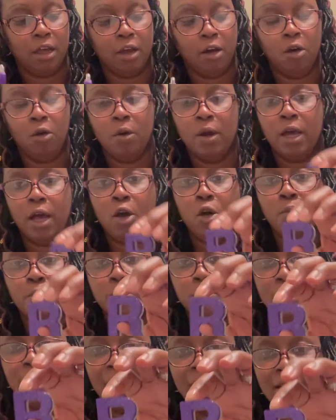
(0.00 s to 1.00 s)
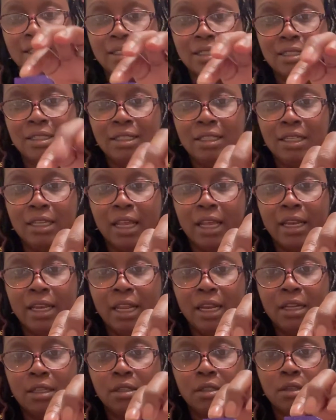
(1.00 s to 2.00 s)
oh, I hope you guys can see that.
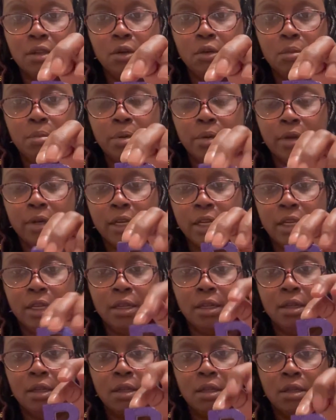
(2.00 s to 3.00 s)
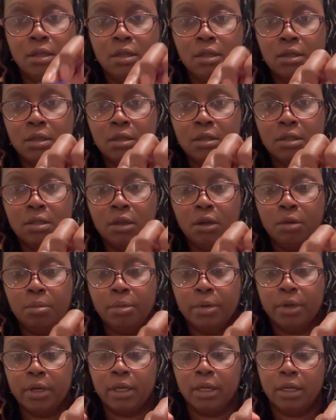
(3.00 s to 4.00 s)
That is so pretty
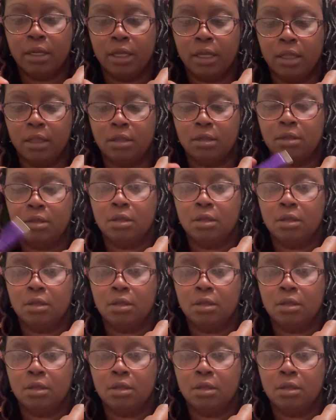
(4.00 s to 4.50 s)
together.